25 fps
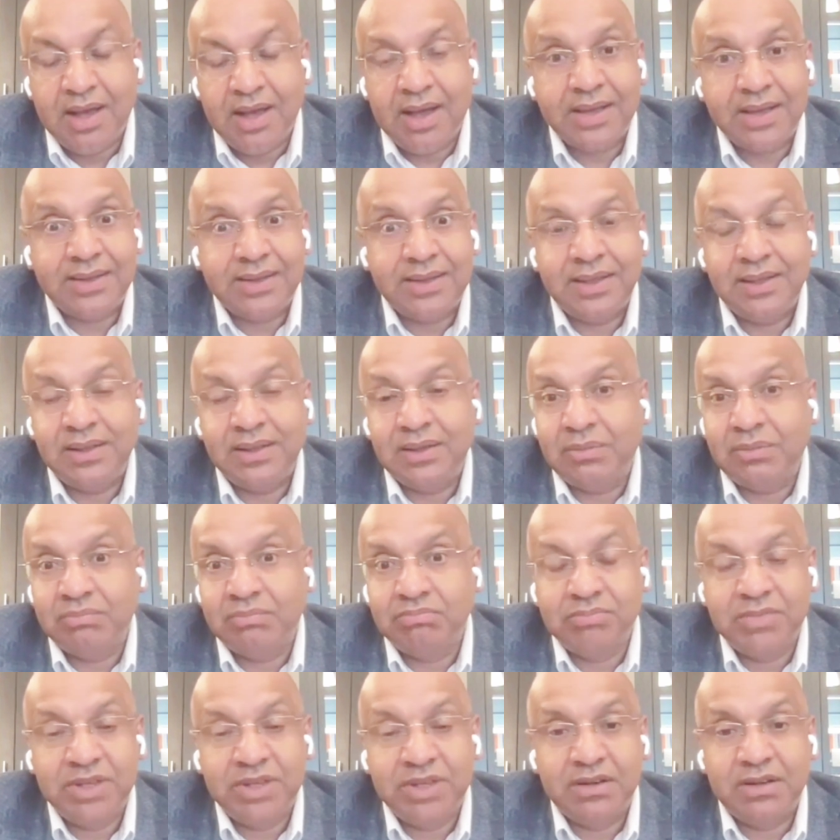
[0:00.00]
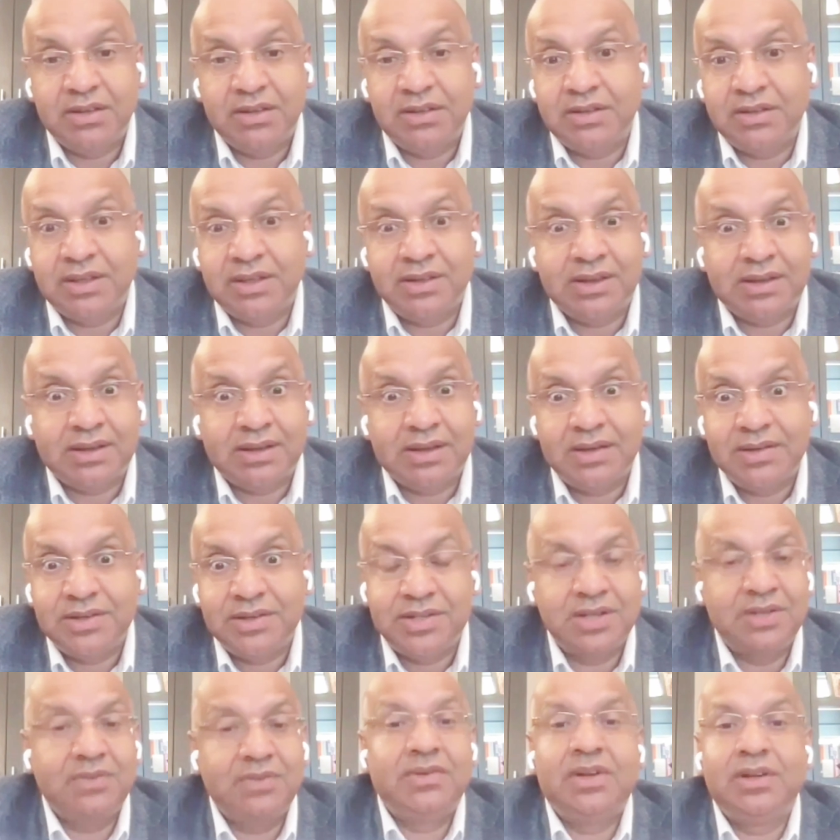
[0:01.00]
I think the
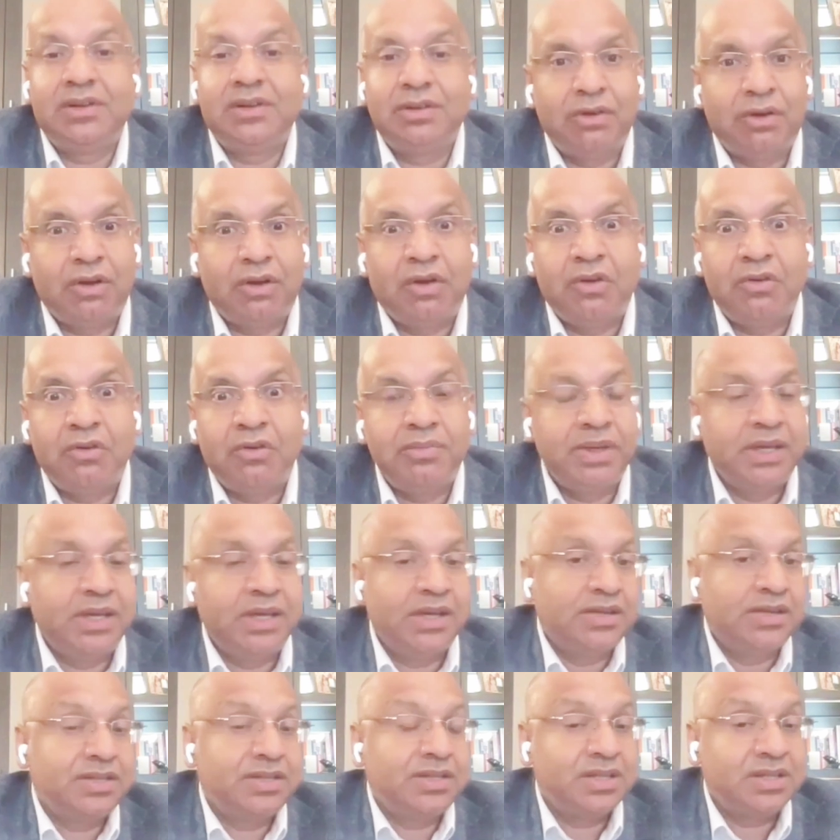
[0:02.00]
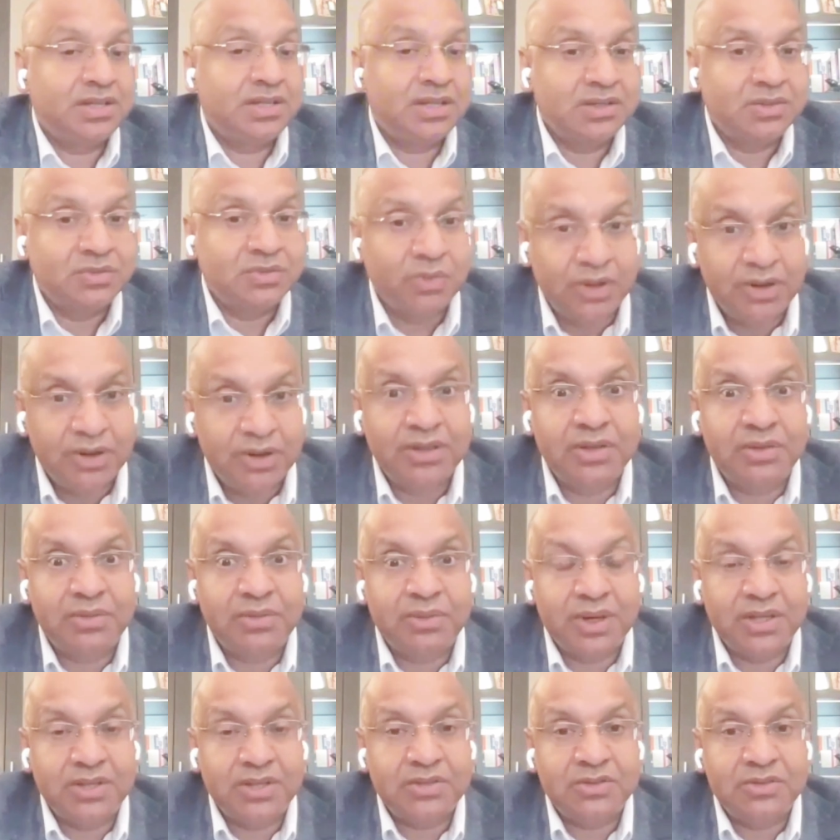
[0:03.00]
country will grow because this is one of the
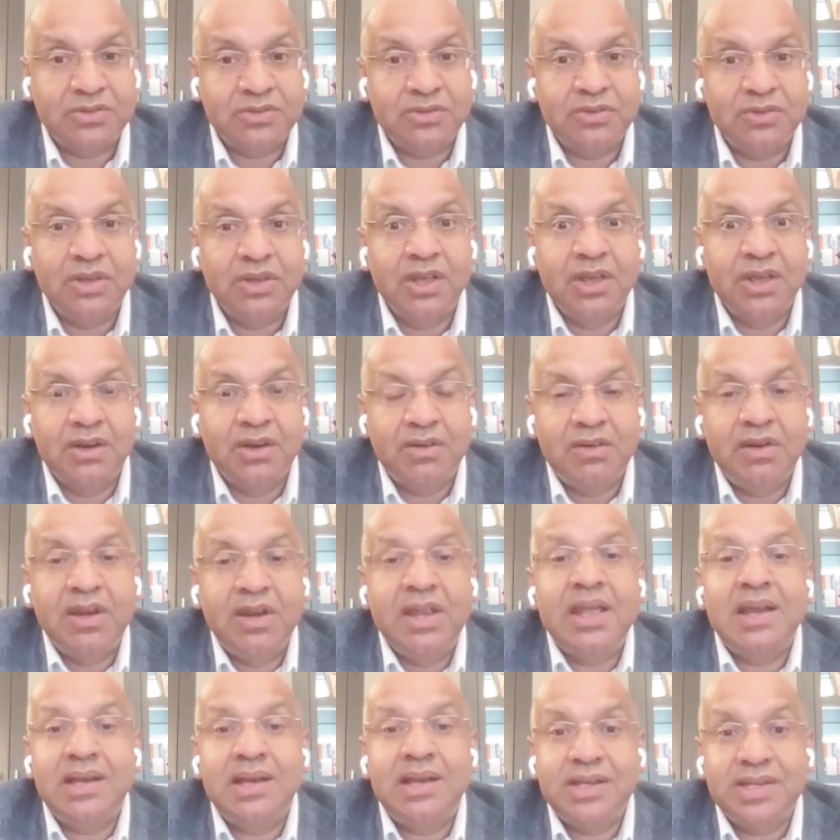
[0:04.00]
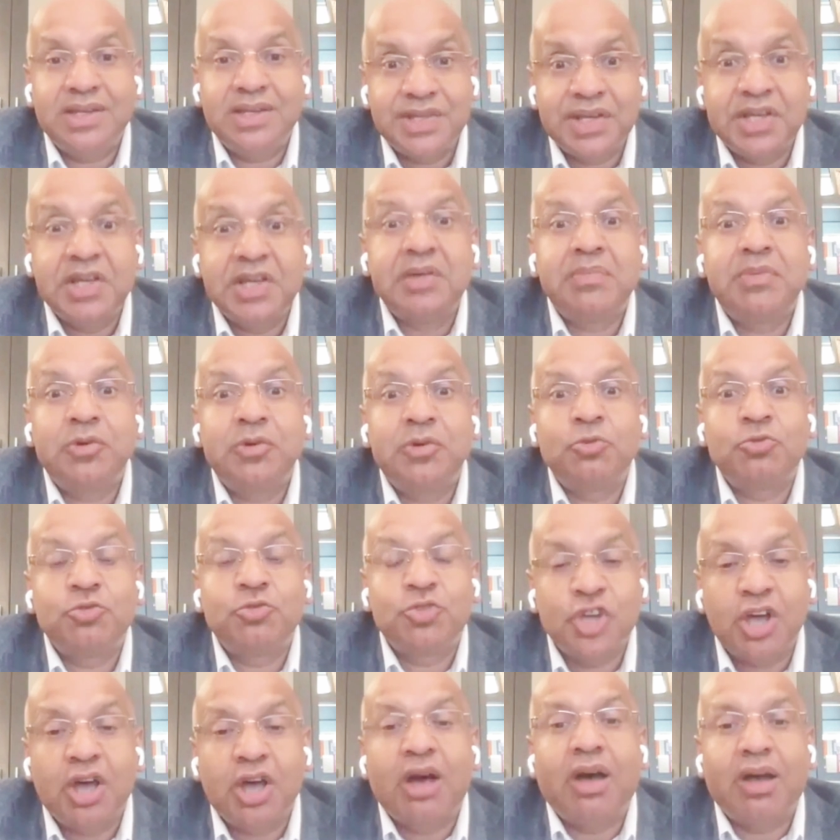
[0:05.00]
ways to really
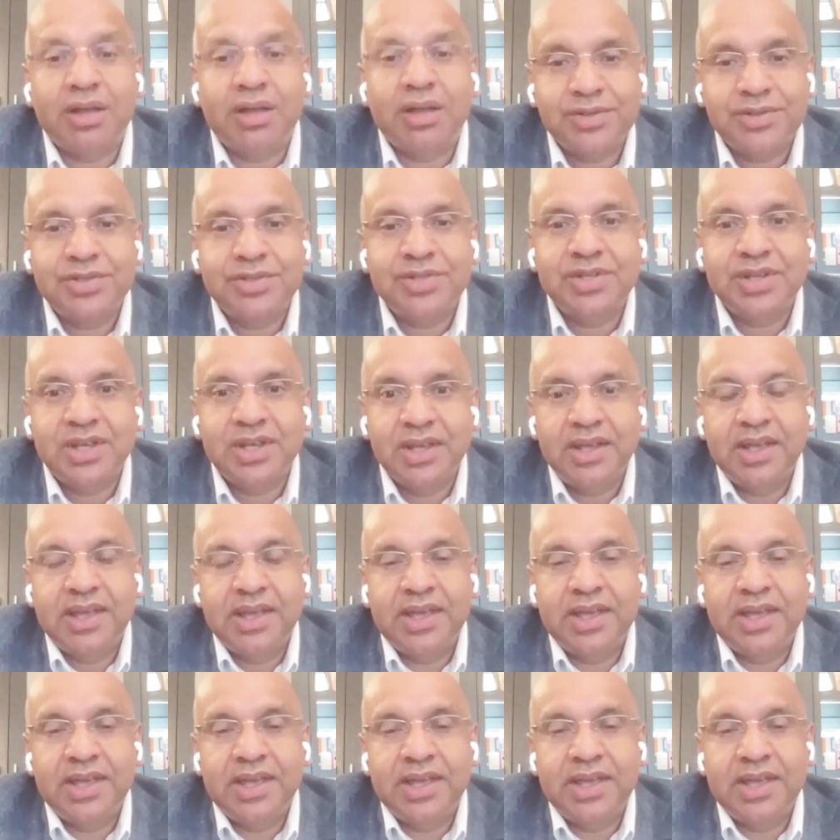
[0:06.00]
turbocharge